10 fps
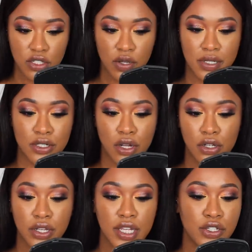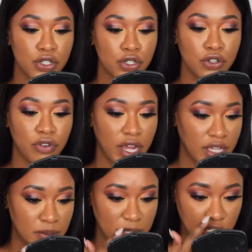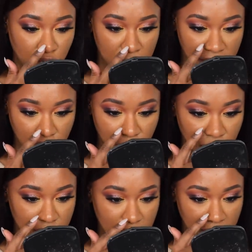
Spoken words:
So it's not looking too great, especially on my nose.